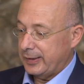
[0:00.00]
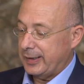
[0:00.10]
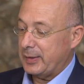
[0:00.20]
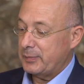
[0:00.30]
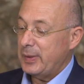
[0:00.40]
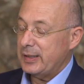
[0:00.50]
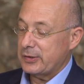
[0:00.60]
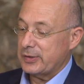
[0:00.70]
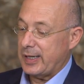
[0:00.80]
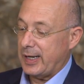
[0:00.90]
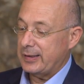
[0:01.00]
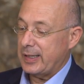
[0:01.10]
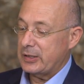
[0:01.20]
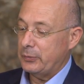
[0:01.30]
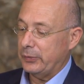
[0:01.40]
that means to say
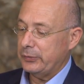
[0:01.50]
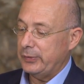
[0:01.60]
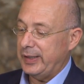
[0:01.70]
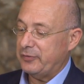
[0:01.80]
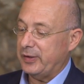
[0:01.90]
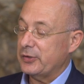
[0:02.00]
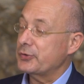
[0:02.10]
that you want to live in a